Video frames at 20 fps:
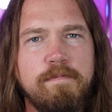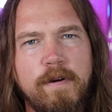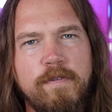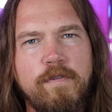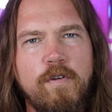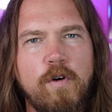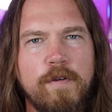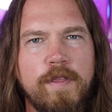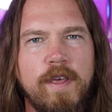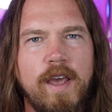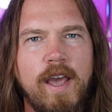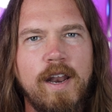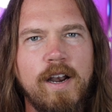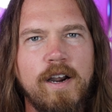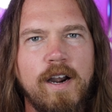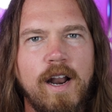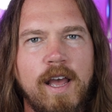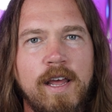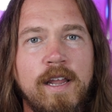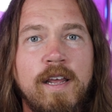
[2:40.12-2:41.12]
before the
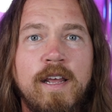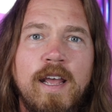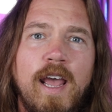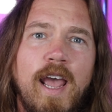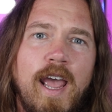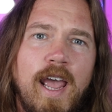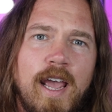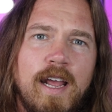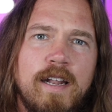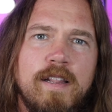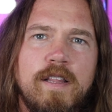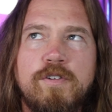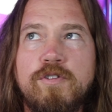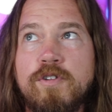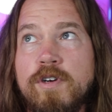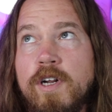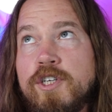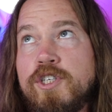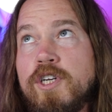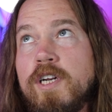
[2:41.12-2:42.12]
internet, and the
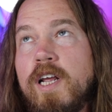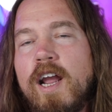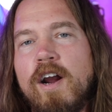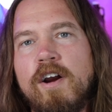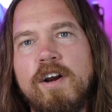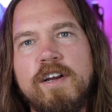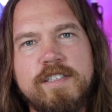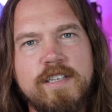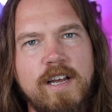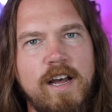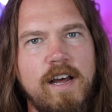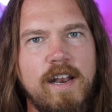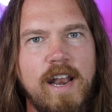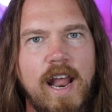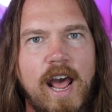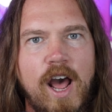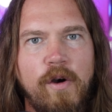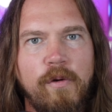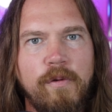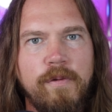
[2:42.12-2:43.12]
tradition carries on
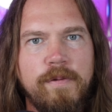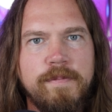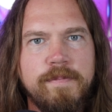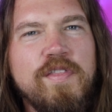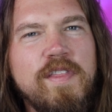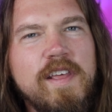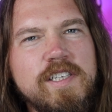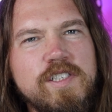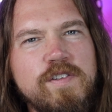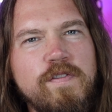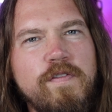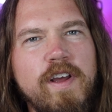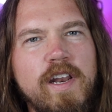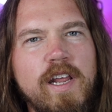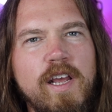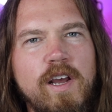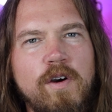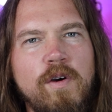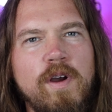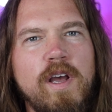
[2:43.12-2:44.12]
now. This
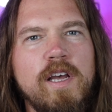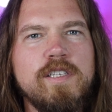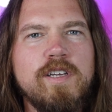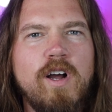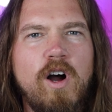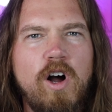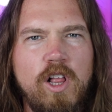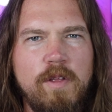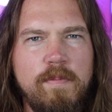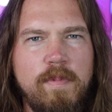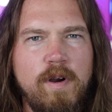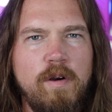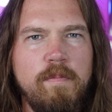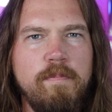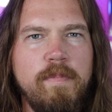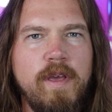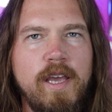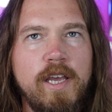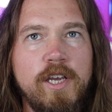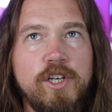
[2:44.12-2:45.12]
video is all about
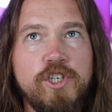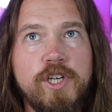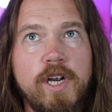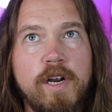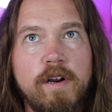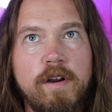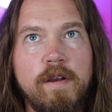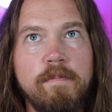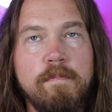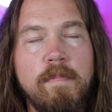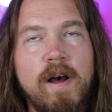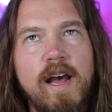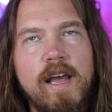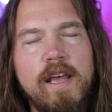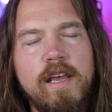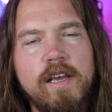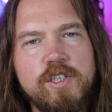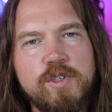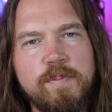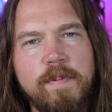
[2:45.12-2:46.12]
me sharing my
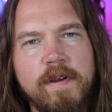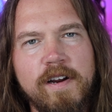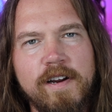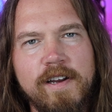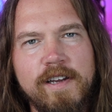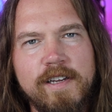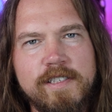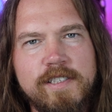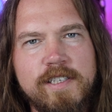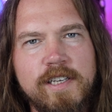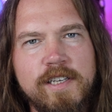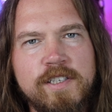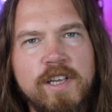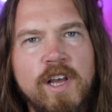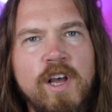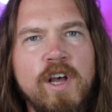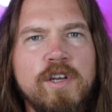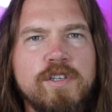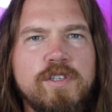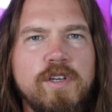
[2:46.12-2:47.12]
experiences
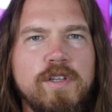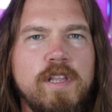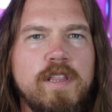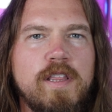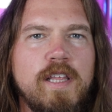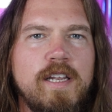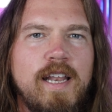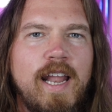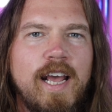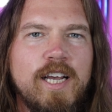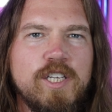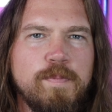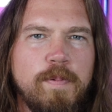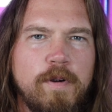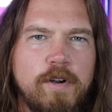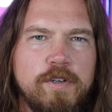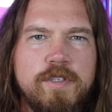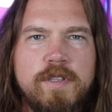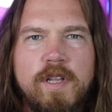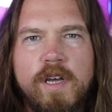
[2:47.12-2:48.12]
so that the next
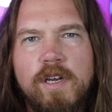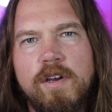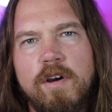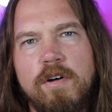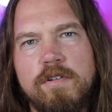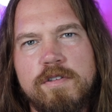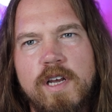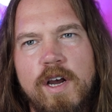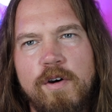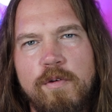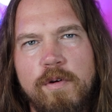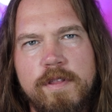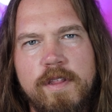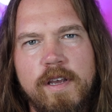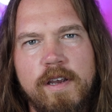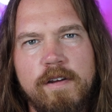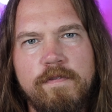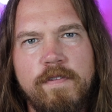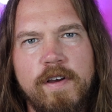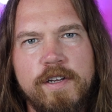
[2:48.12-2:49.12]
person that goes out with
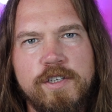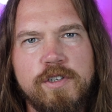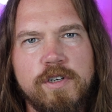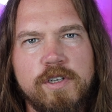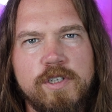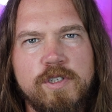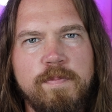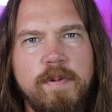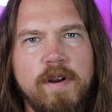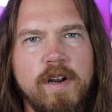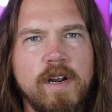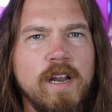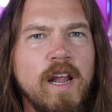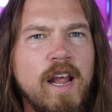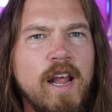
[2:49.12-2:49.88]
the adventurous spirit